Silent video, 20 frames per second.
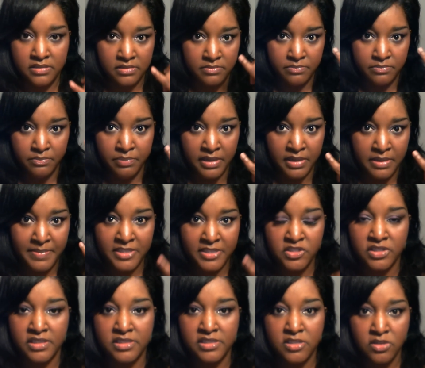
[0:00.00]
fade
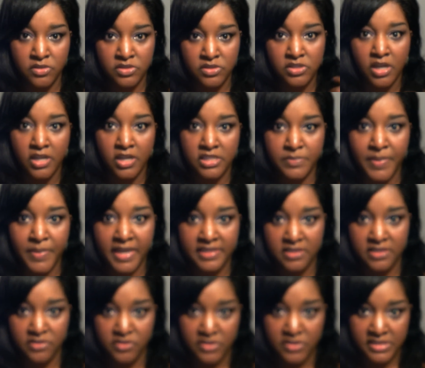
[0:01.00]
those
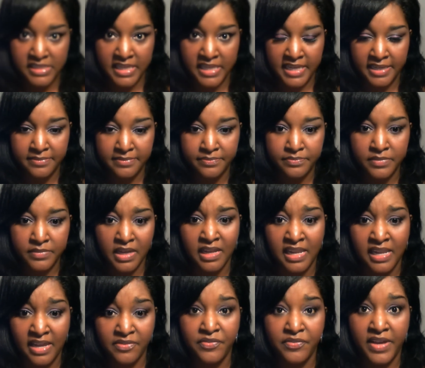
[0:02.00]
blemishes and those dark
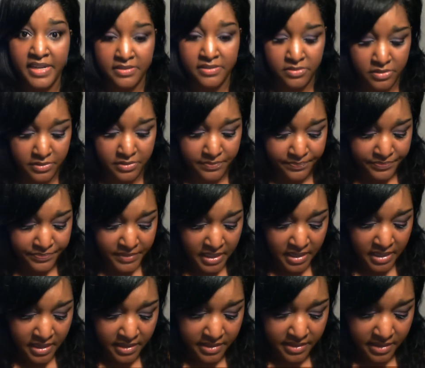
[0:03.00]
spots on your skin
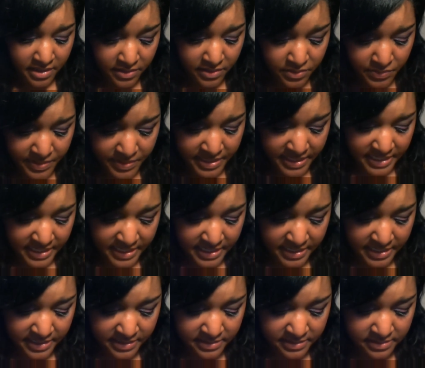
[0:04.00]
a lot faster.
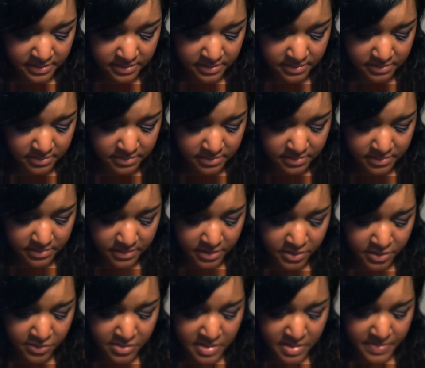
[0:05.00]
The other one
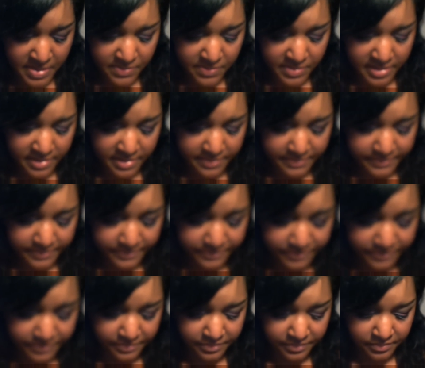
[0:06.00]
is
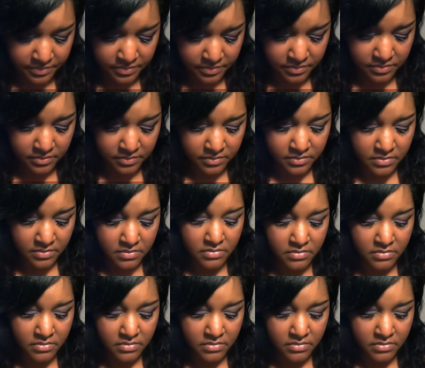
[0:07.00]
a creamy one.